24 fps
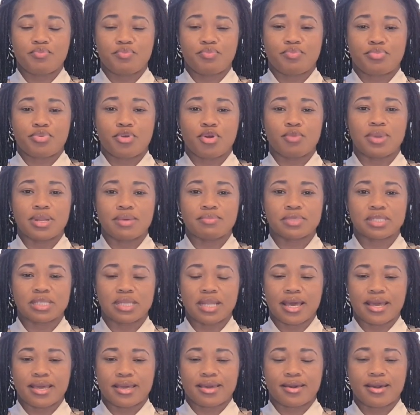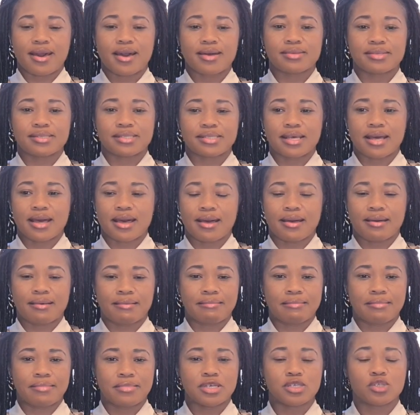problems like
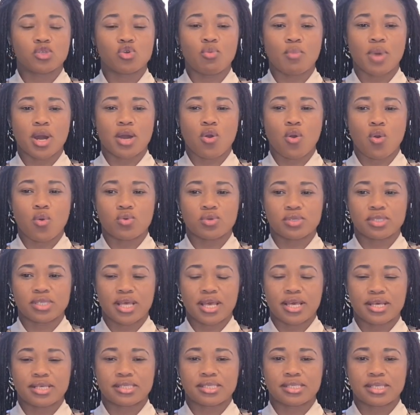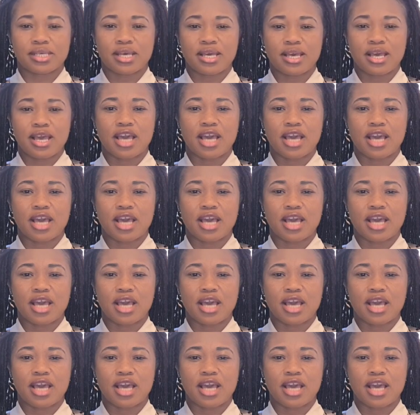cancer, stomach ulcers,